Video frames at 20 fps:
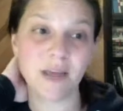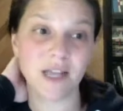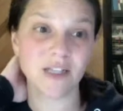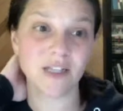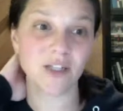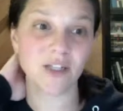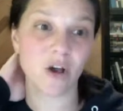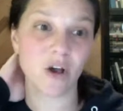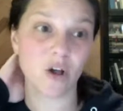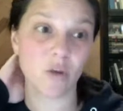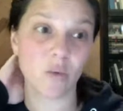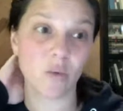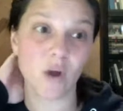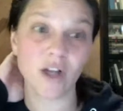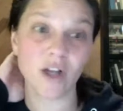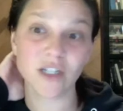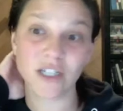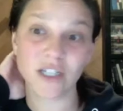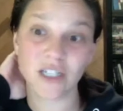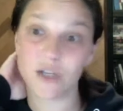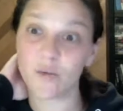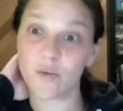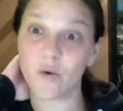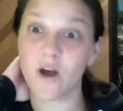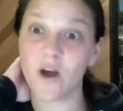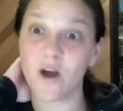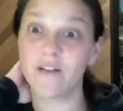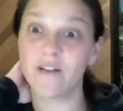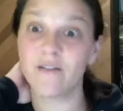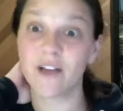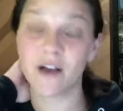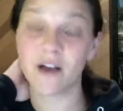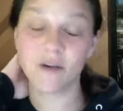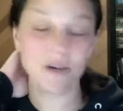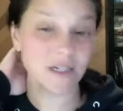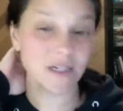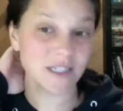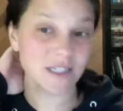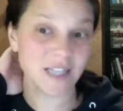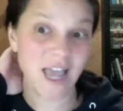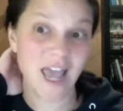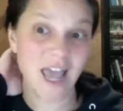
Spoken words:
It's called Washington Wildflowers,